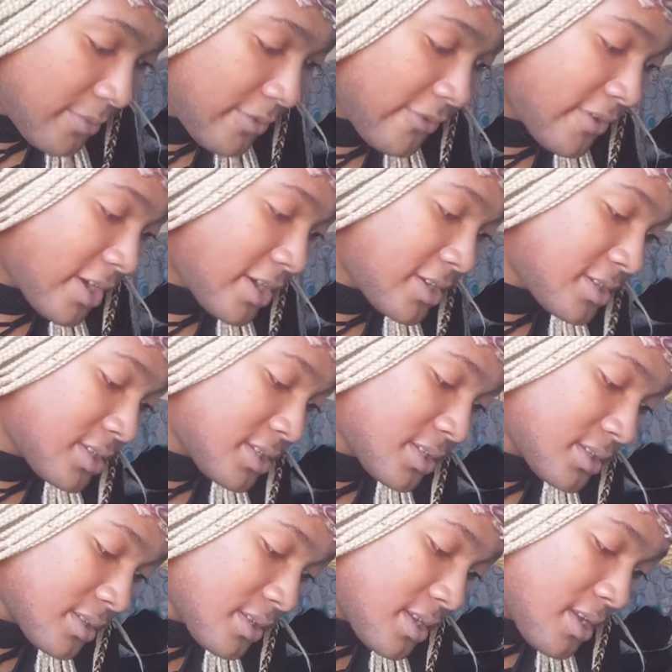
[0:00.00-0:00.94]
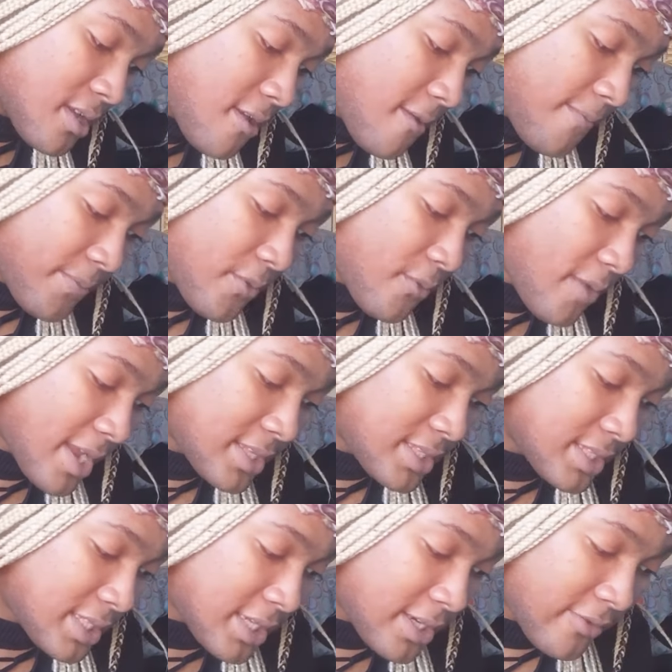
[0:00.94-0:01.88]
in reverse? Why
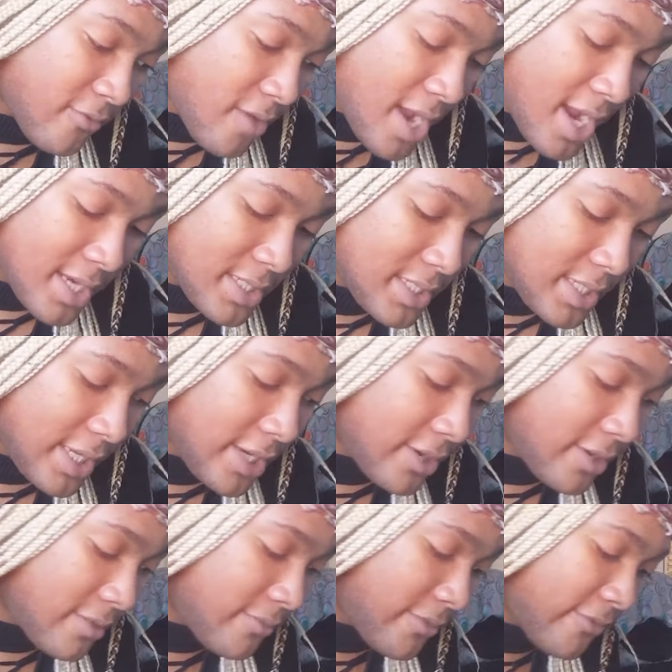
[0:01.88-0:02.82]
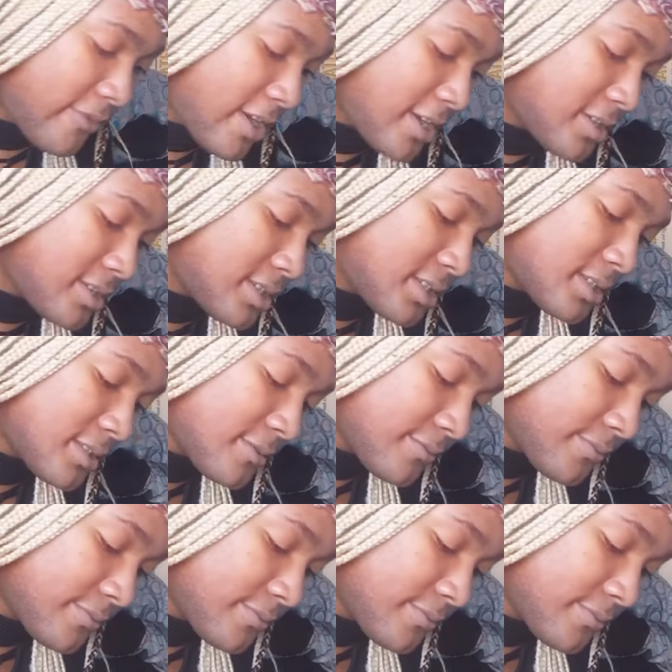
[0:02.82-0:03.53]
is the Ten of Wands here in reverse?